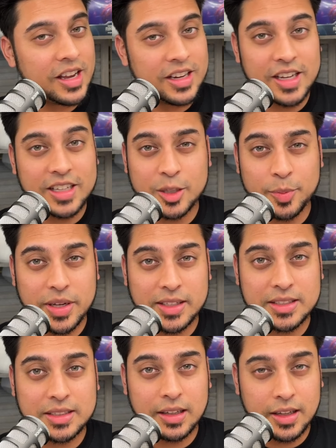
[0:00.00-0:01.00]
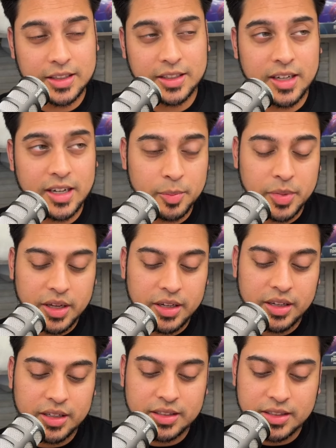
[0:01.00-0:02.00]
Not the best legendary, but